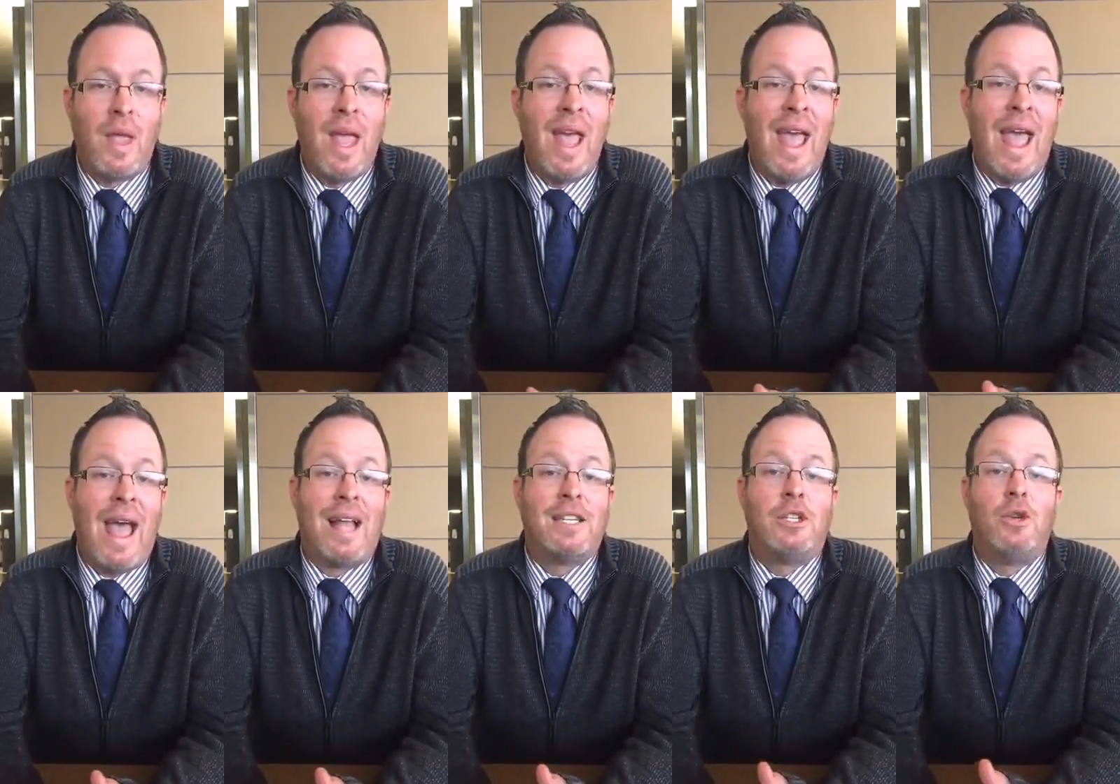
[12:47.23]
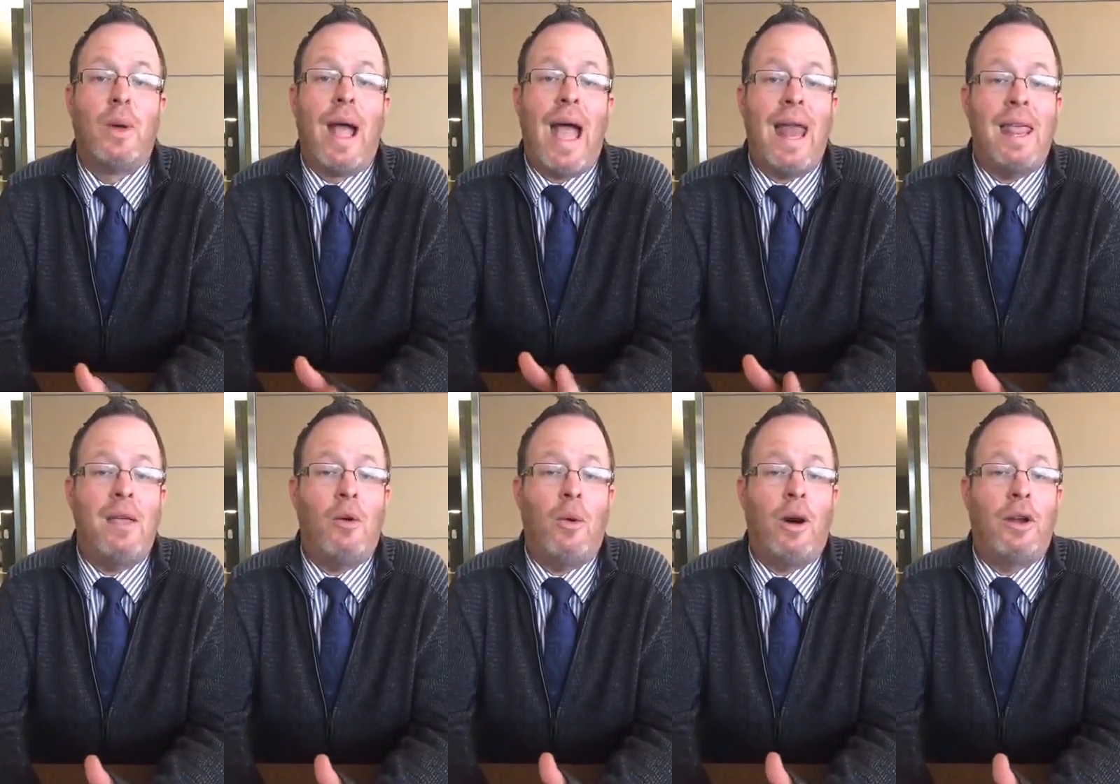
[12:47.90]
Oh. And to
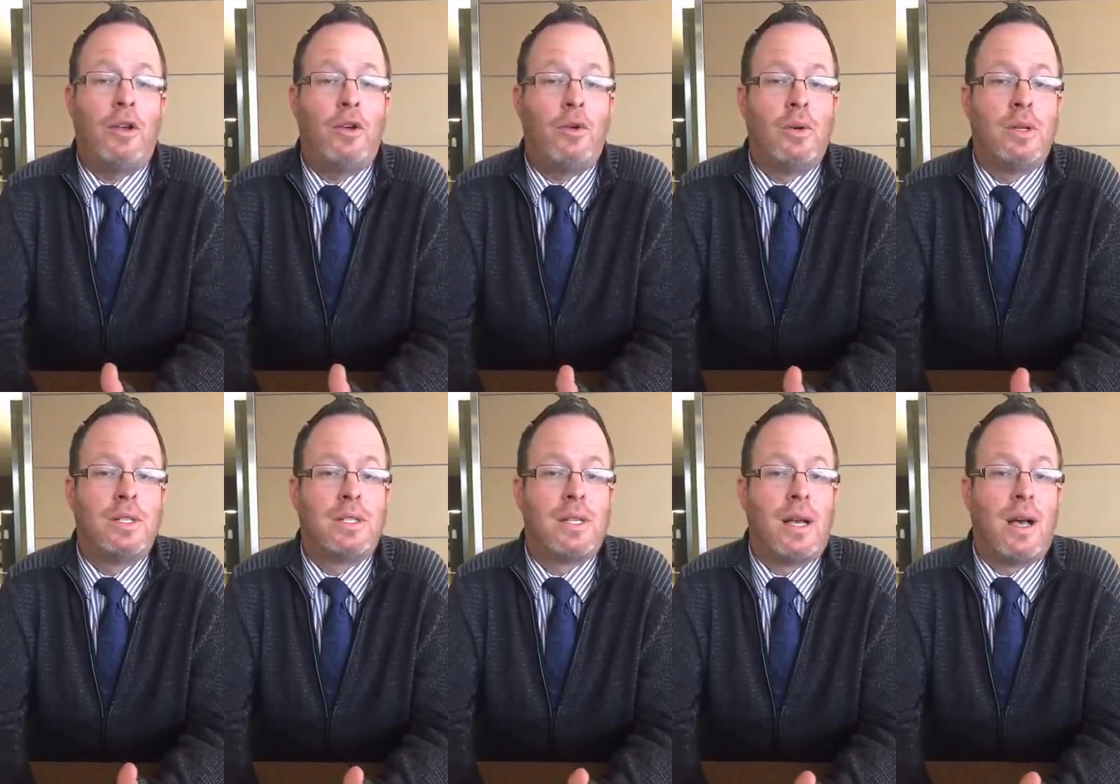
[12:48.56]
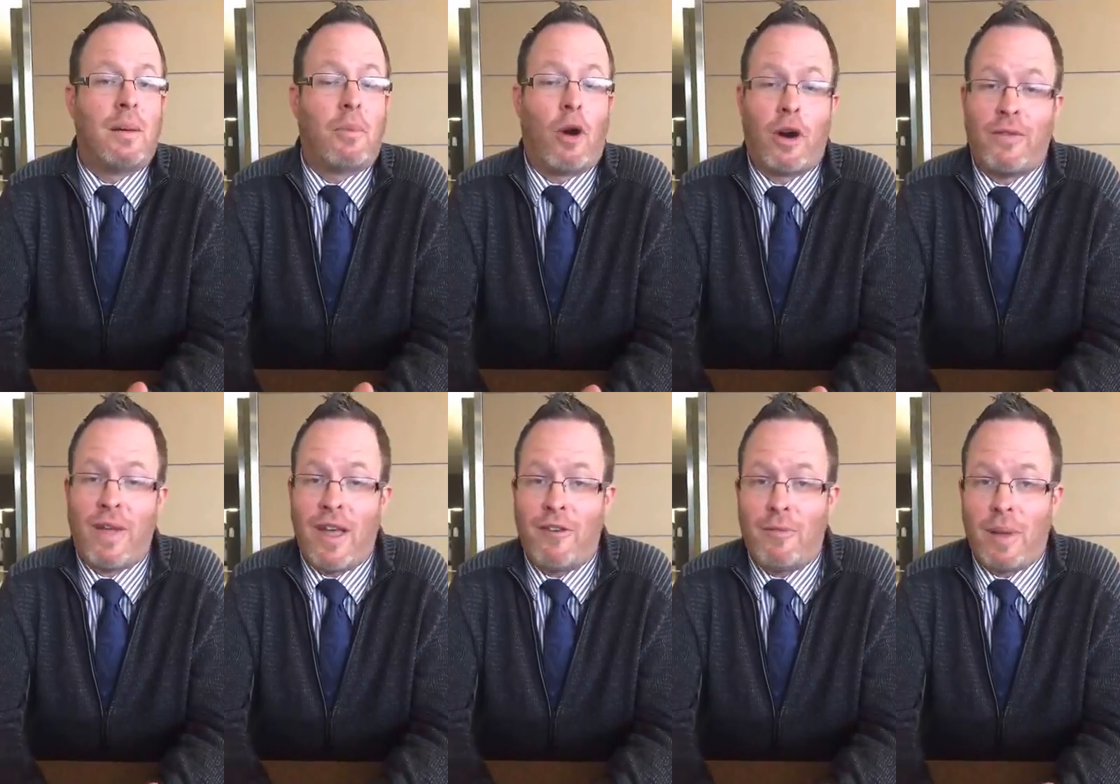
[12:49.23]
anyone who is uh, a part of
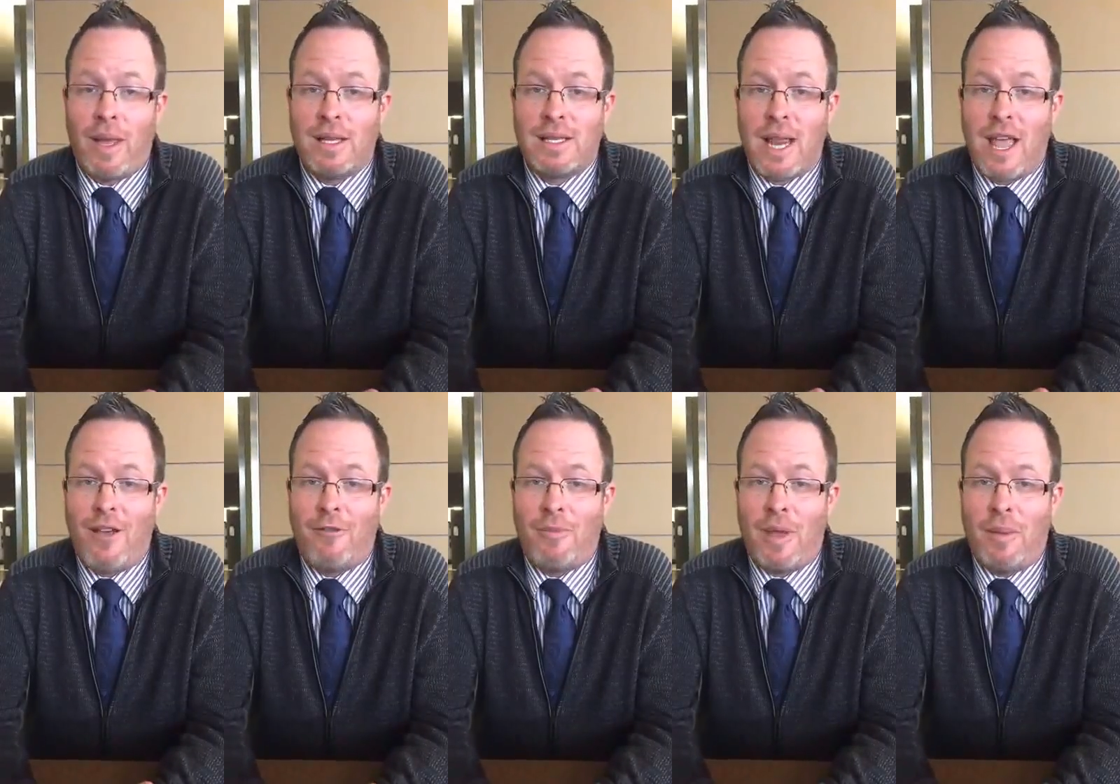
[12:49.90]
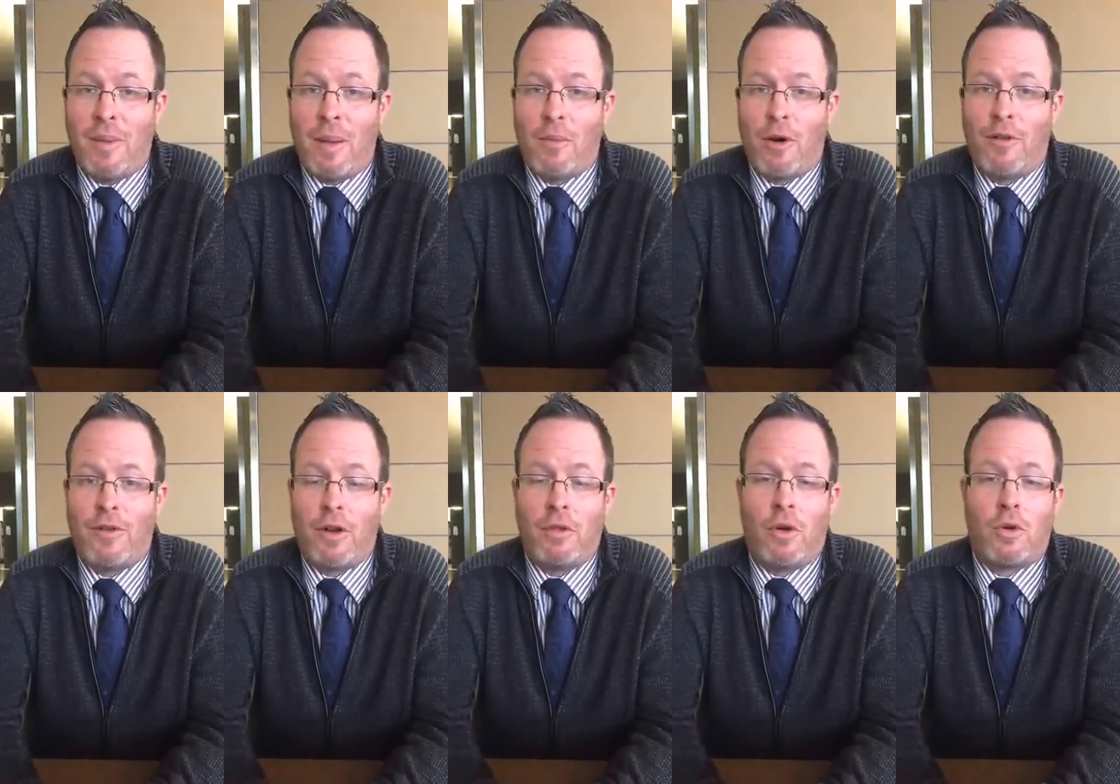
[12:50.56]
AFP, is an AFP member of
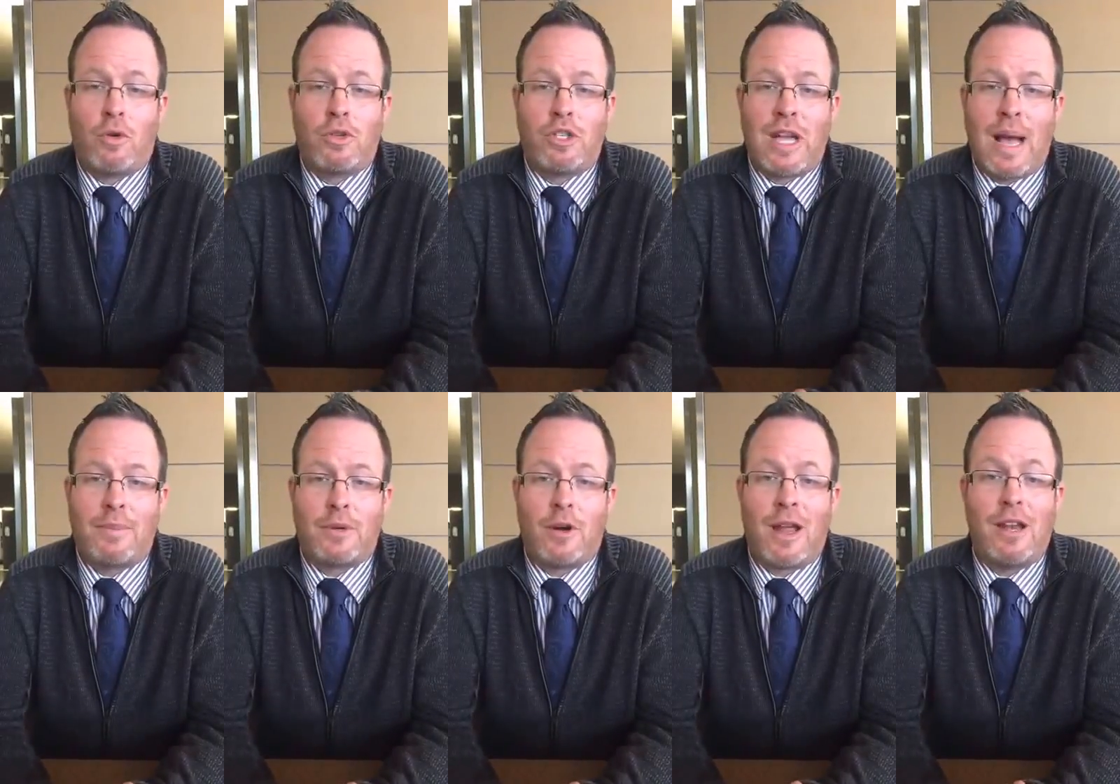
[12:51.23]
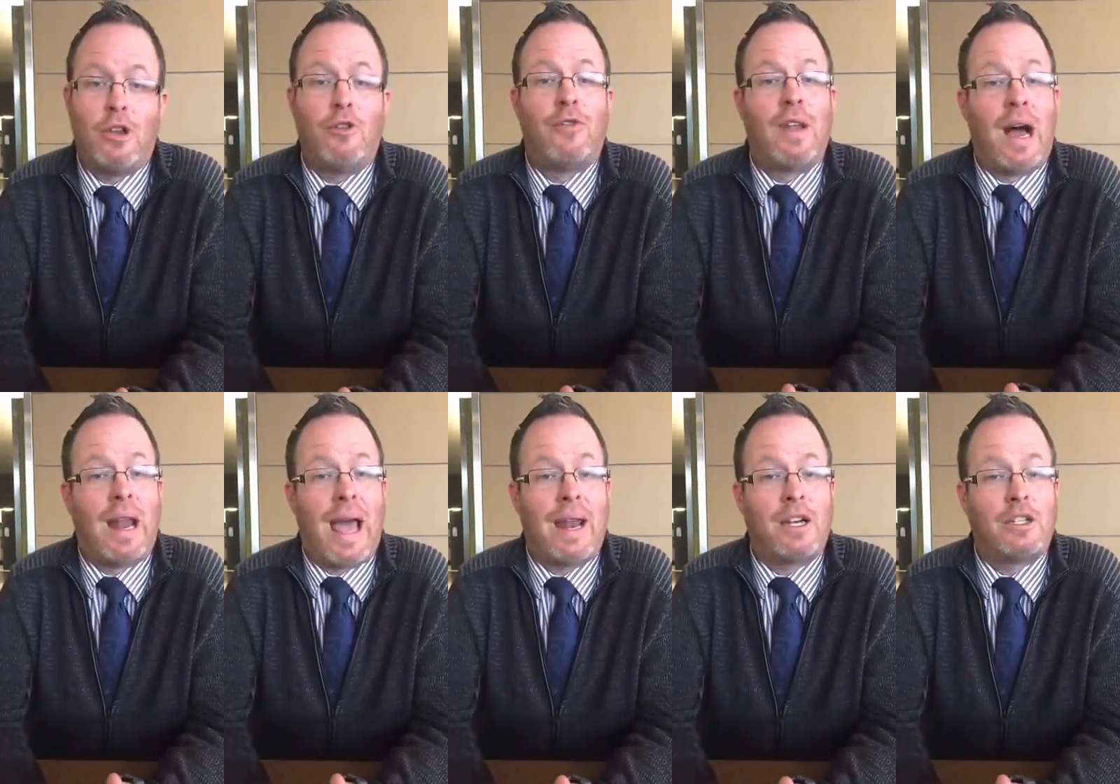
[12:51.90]
their local chapter, and you've
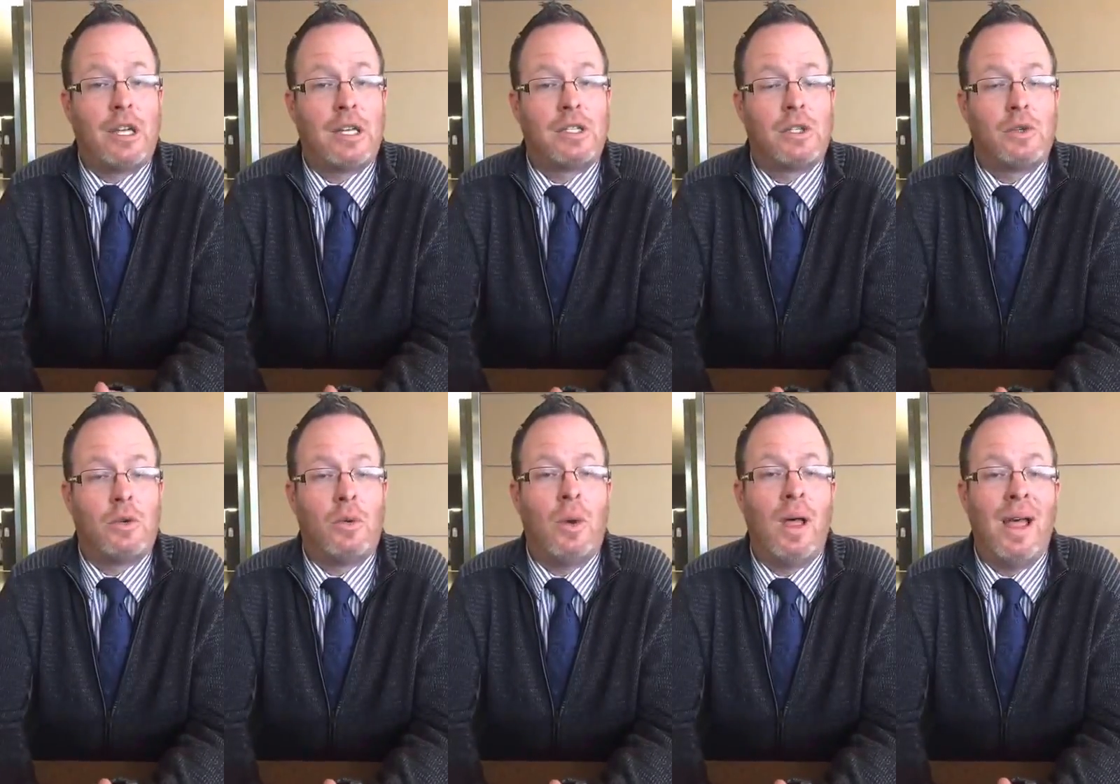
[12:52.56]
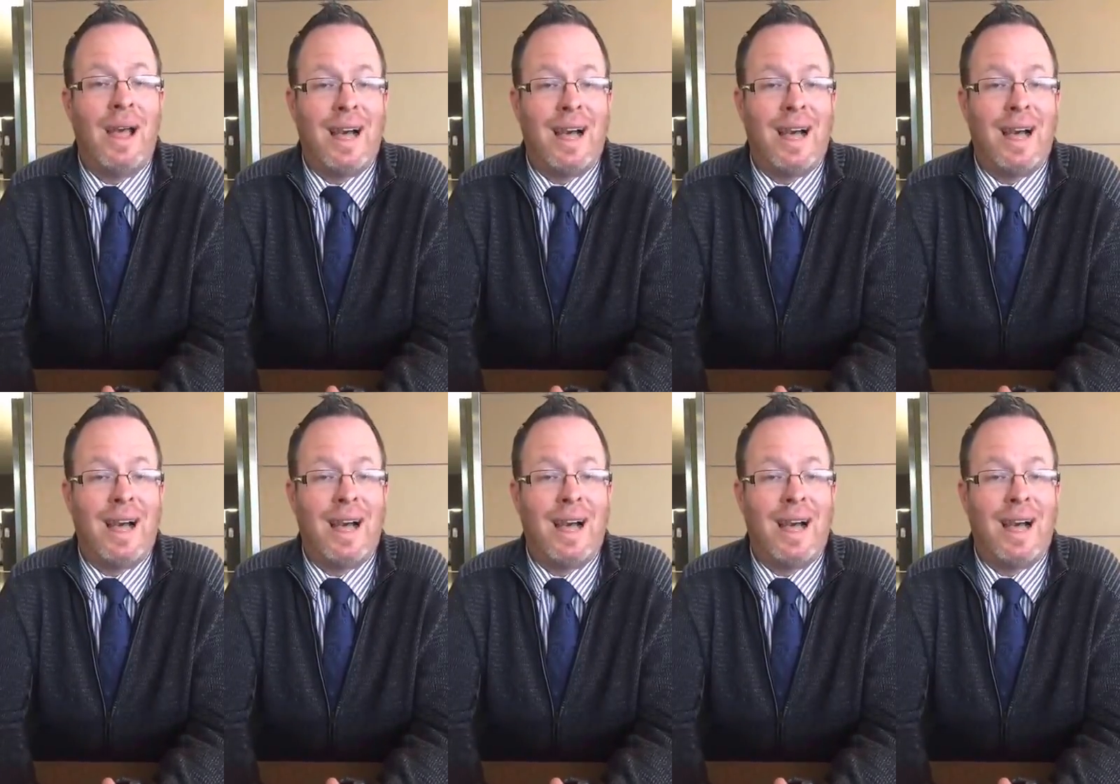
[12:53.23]
not had a chance to